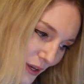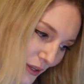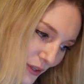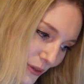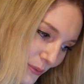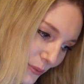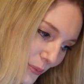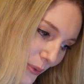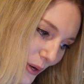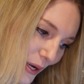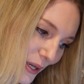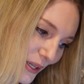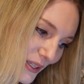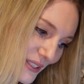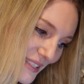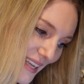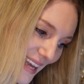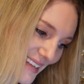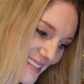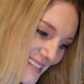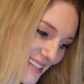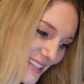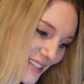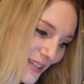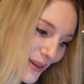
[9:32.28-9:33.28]
The world
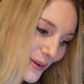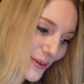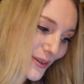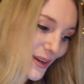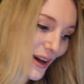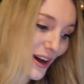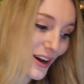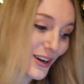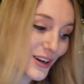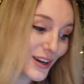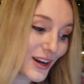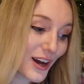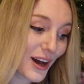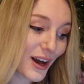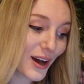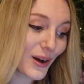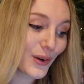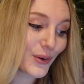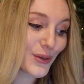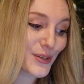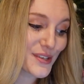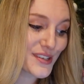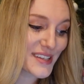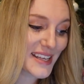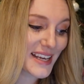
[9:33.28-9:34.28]
hasn't known hunger
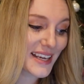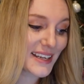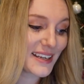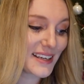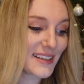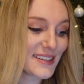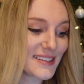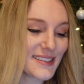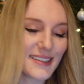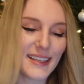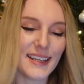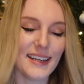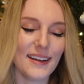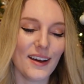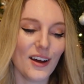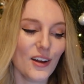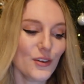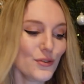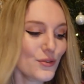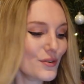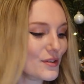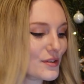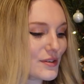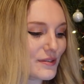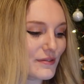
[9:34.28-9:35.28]
or sickness in
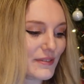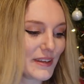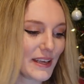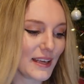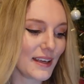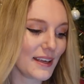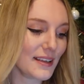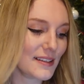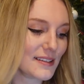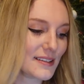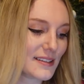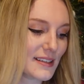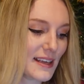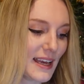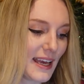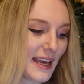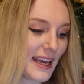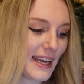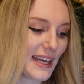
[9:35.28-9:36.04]
hundreds of years.